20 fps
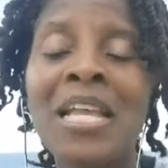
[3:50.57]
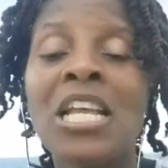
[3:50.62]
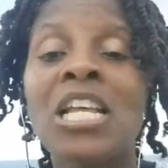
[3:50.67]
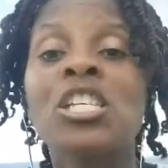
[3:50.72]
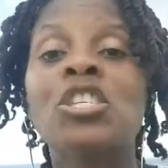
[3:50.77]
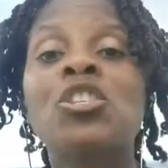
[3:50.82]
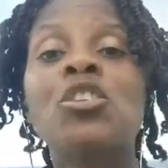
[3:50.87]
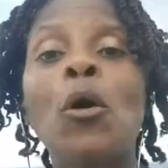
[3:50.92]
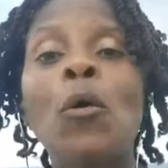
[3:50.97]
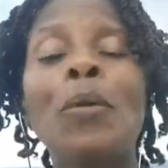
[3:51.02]

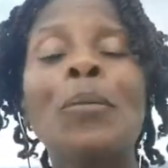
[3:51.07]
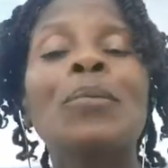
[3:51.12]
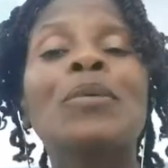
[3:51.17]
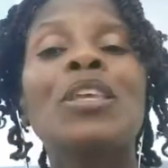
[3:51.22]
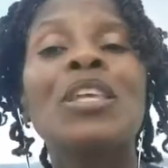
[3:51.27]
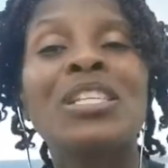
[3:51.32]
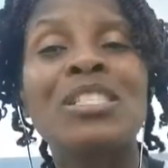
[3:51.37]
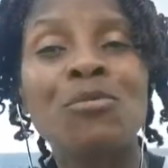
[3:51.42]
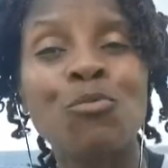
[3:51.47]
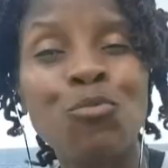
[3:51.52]
So
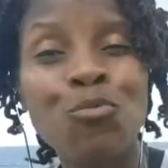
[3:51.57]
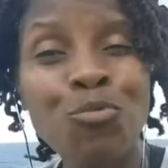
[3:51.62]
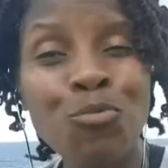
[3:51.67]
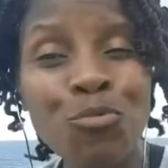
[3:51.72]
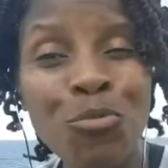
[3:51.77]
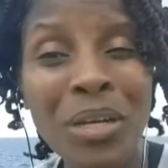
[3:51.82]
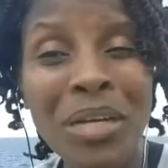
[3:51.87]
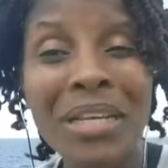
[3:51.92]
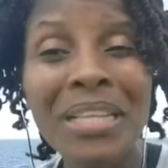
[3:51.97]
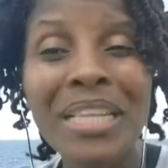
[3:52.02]
it's
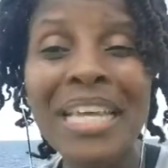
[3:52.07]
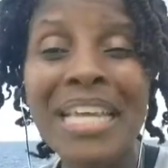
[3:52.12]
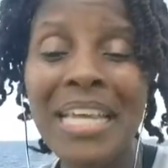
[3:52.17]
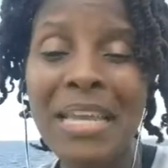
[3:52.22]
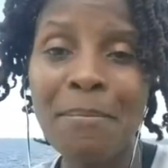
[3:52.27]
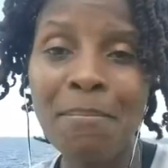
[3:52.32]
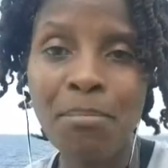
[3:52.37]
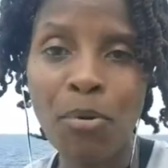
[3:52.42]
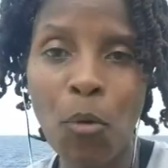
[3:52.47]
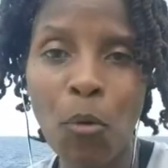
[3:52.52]
really
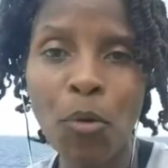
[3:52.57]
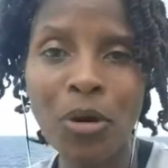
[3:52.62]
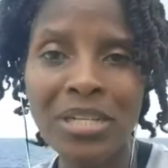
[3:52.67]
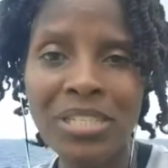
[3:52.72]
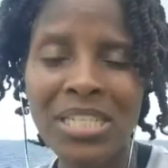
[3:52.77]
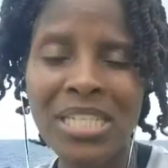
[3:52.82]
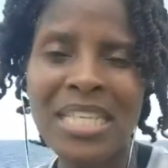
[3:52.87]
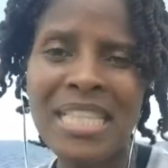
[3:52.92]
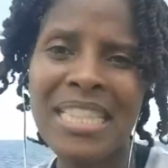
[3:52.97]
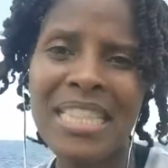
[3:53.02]

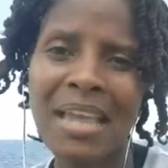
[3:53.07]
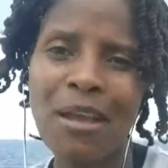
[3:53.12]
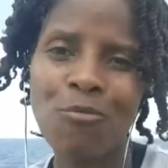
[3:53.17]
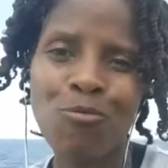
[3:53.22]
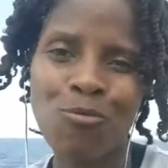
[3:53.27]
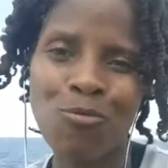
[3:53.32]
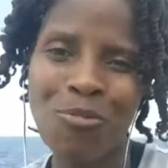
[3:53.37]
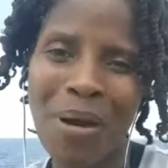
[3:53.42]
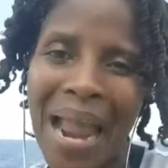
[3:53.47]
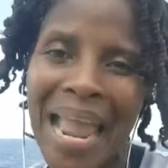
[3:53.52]
important that
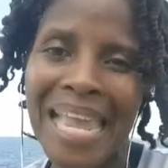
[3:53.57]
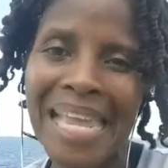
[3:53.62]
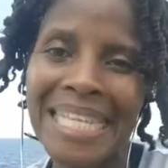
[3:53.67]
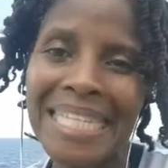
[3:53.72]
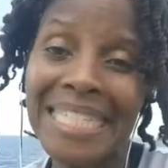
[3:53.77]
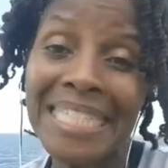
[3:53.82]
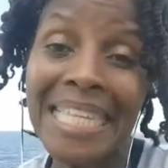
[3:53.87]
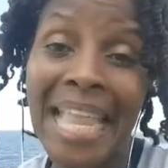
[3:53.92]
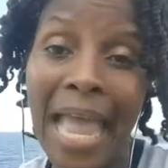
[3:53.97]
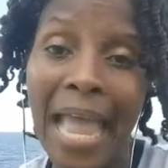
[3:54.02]
right
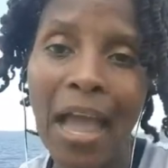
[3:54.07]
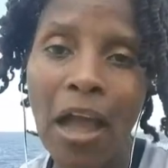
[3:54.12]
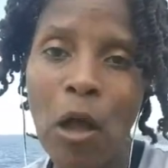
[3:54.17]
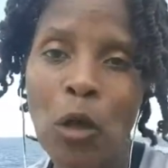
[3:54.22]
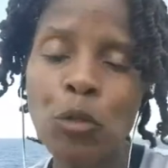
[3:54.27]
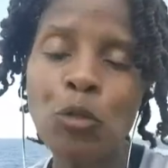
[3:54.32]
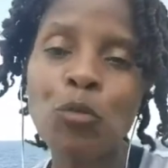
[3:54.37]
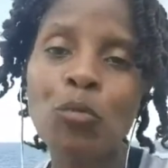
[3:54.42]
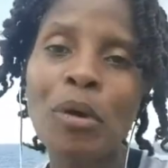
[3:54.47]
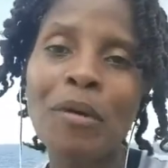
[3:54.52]
now
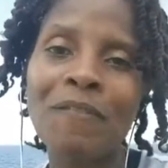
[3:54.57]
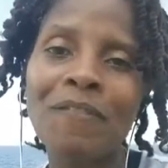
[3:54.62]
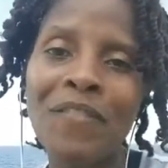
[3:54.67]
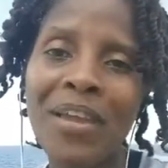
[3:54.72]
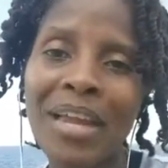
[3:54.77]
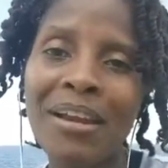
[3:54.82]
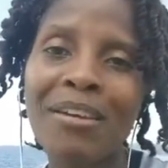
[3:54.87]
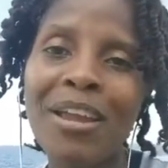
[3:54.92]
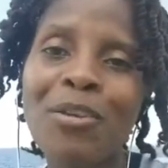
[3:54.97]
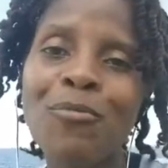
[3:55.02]
you are
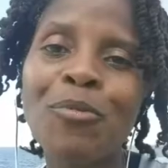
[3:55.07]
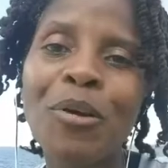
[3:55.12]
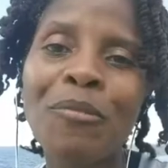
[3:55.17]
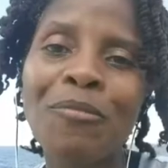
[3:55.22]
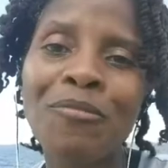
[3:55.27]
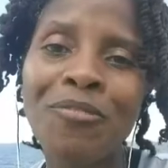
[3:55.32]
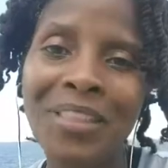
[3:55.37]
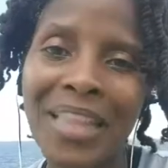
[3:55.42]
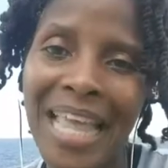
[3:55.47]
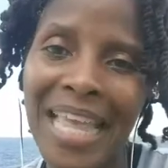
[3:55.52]
very
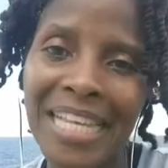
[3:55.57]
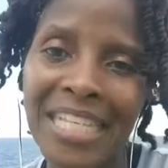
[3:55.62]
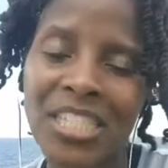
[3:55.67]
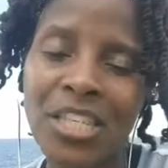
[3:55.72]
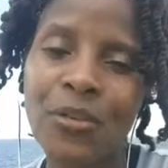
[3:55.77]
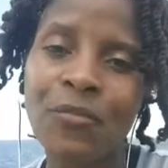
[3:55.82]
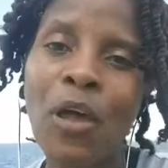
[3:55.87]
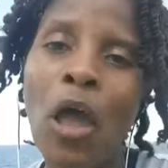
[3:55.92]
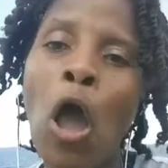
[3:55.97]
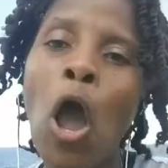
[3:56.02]

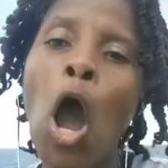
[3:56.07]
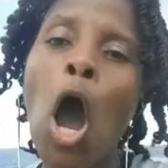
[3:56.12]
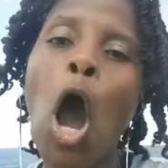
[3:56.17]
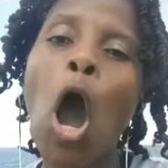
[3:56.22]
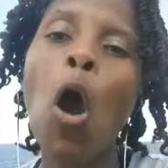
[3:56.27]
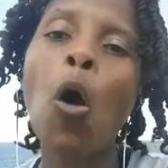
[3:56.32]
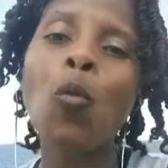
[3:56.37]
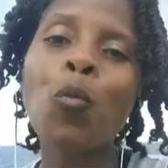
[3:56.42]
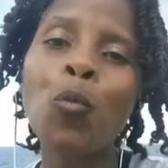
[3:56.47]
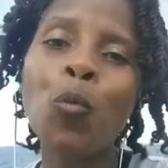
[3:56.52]
reflective
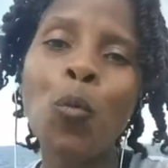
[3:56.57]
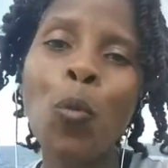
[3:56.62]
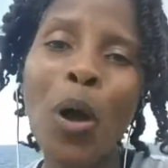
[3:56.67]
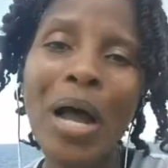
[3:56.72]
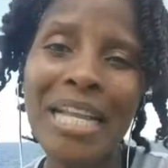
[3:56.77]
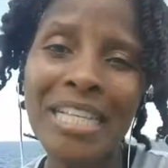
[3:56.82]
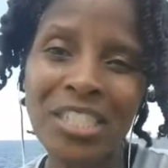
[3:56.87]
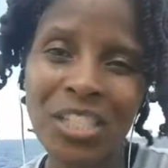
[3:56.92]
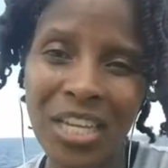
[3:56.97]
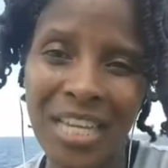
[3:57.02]
on
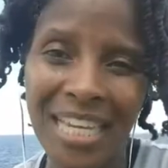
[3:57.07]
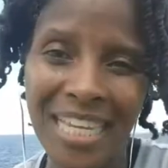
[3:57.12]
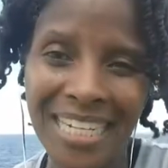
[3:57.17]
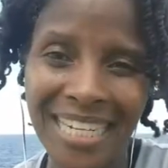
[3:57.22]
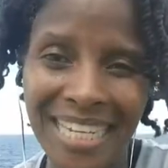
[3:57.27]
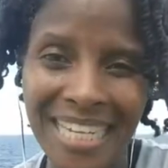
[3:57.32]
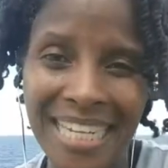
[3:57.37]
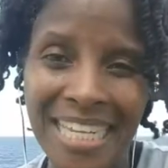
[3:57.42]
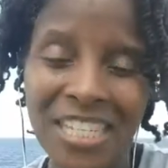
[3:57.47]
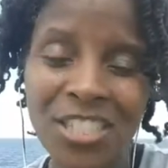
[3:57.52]
what it
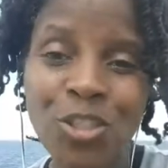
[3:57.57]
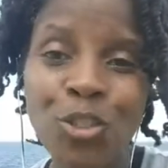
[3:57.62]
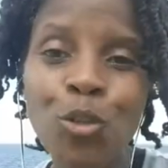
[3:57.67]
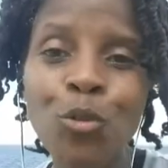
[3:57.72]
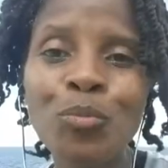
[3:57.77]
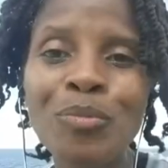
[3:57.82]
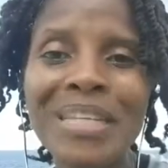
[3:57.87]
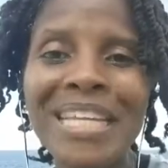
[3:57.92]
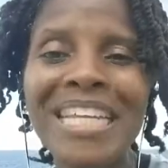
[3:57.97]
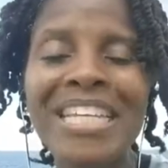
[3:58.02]
is
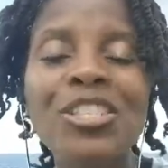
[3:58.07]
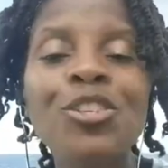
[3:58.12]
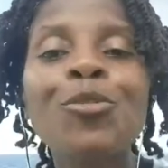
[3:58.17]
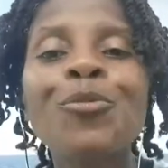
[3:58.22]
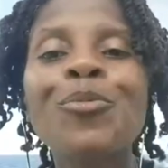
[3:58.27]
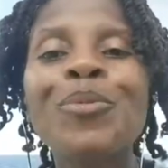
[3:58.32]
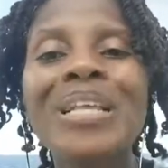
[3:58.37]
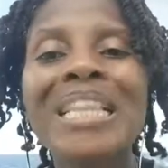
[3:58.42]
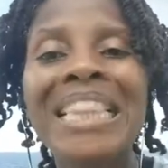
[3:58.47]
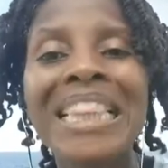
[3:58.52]
you need to
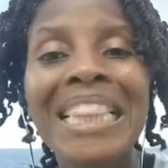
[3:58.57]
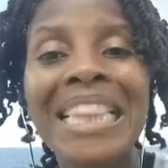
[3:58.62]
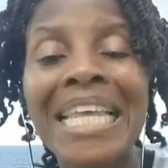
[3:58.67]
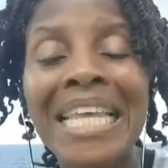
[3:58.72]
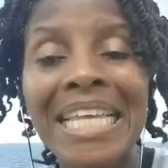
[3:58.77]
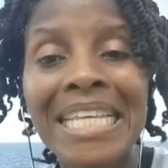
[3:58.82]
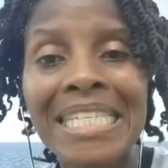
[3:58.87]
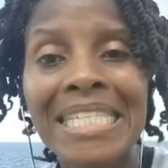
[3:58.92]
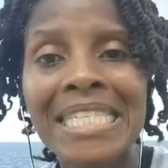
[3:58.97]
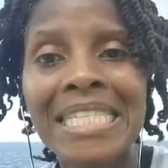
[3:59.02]

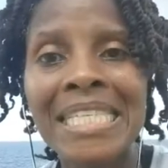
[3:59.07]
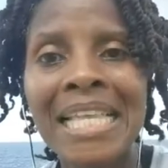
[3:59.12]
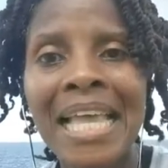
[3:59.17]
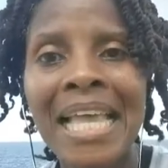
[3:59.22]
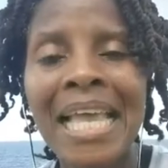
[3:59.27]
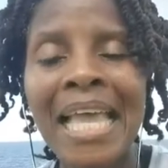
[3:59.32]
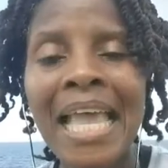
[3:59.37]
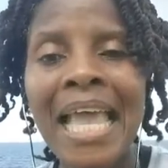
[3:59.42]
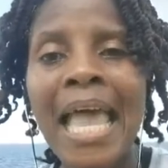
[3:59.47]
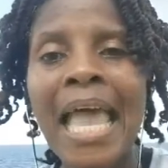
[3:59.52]
release.
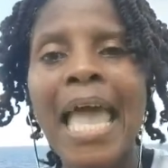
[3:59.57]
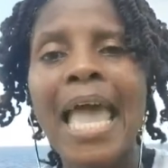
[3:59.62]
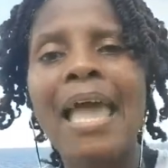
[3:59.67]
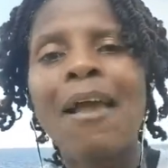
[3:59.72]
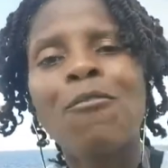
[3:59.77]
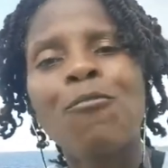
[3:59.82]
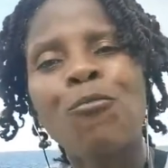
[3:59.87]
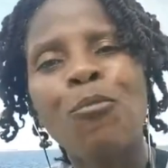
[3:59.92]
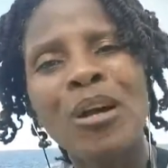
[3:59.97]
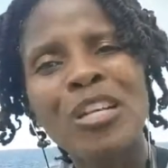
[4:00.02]

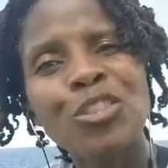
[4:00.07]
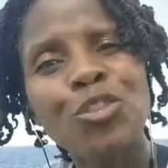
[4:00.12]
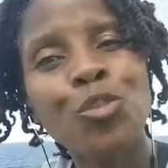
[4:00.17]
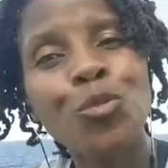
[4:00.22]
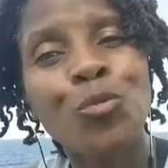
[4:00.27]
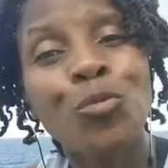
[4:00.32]
And once you